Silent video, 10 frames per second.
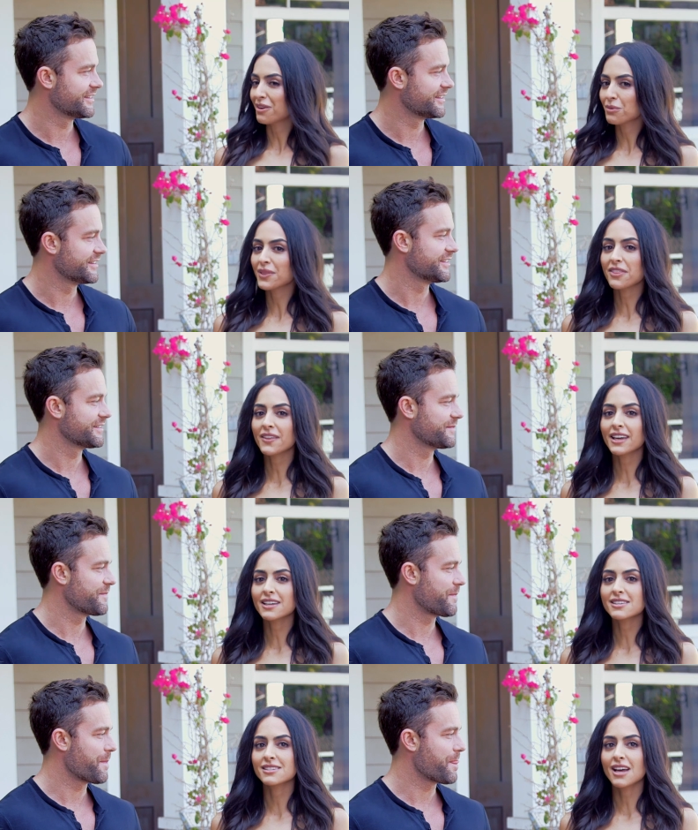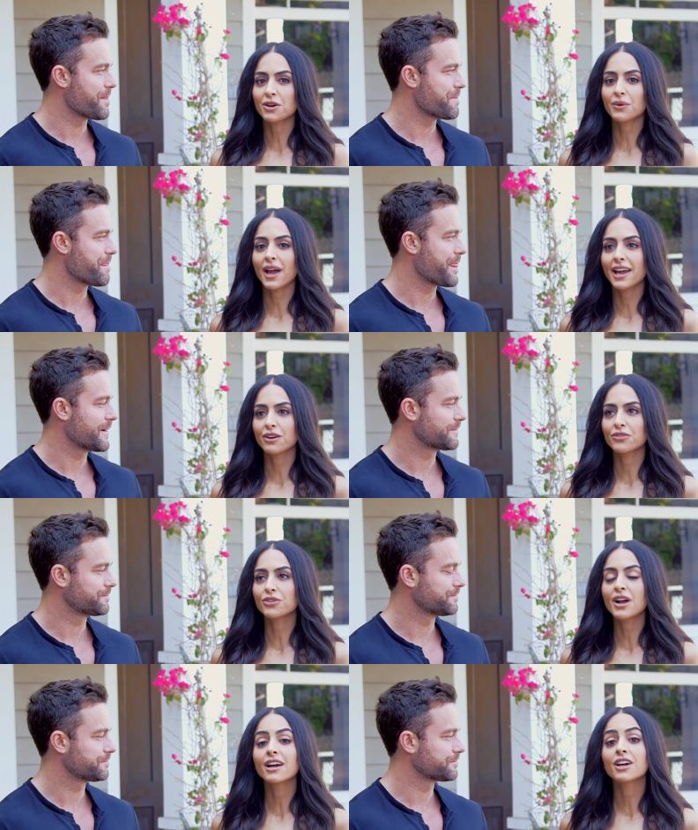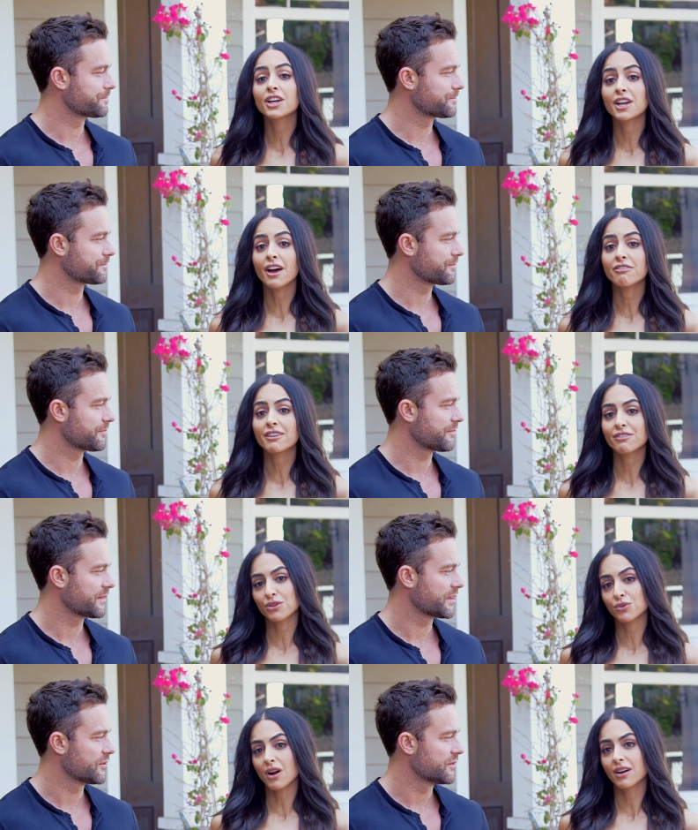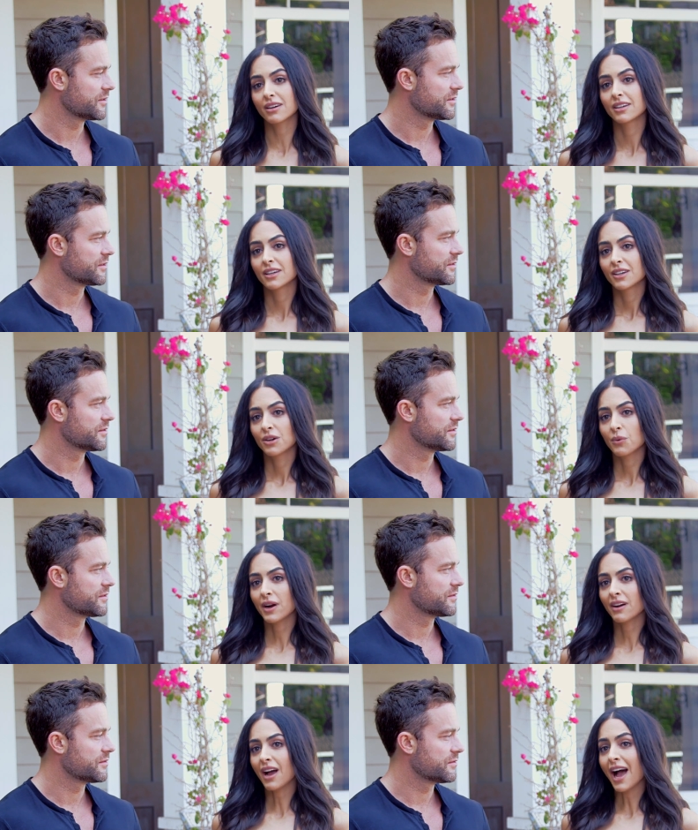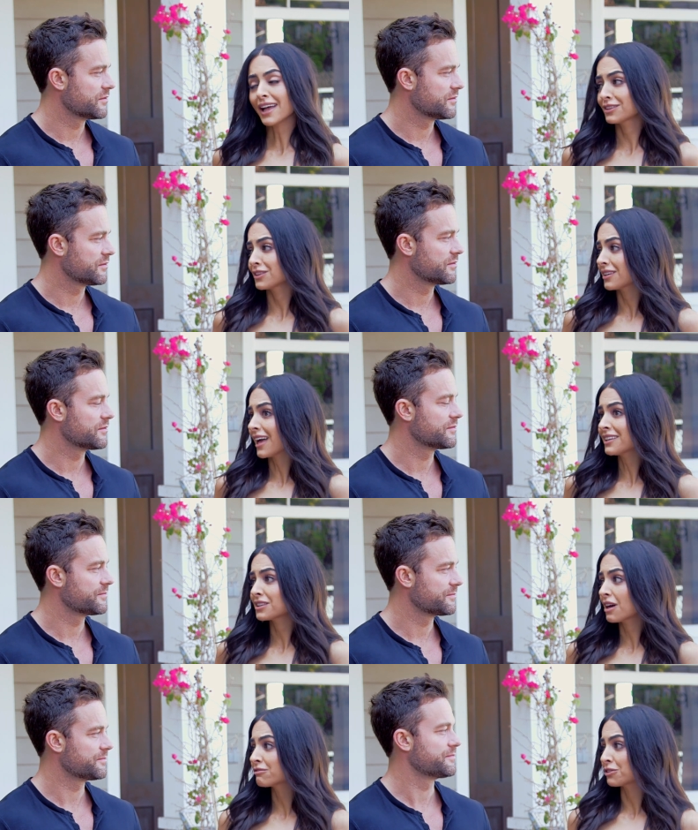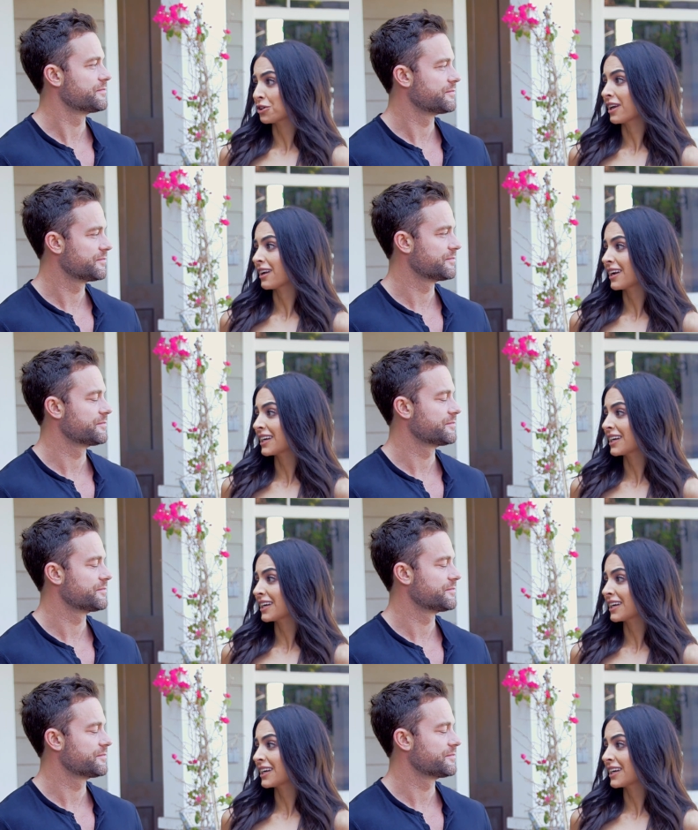Speaker 1: or they think it's not okay, or they're not good enough if they're wrong. Where I, I love learning and I